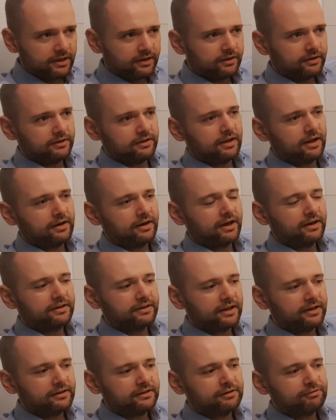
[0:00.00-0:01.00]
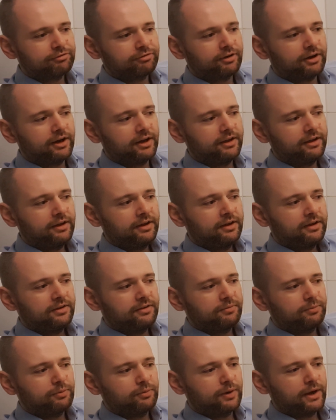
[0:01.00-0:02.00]
and identify
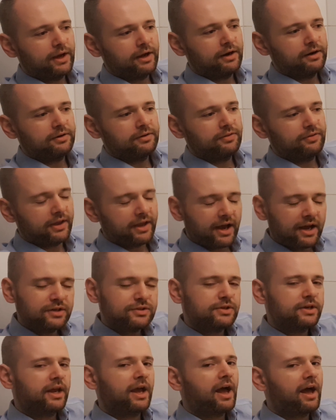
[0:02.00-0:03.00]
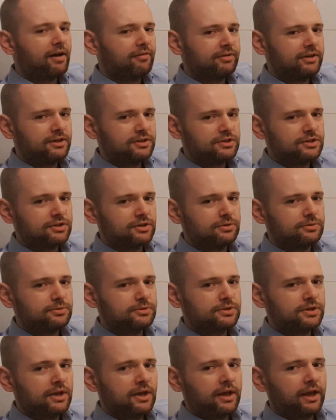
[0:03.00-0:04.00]
where they actually have
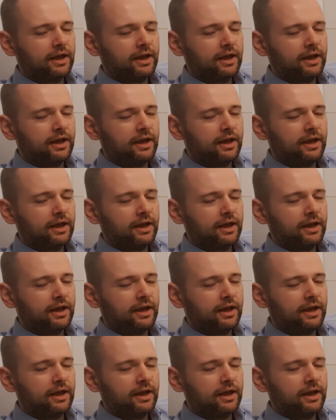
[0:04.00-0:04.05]
issues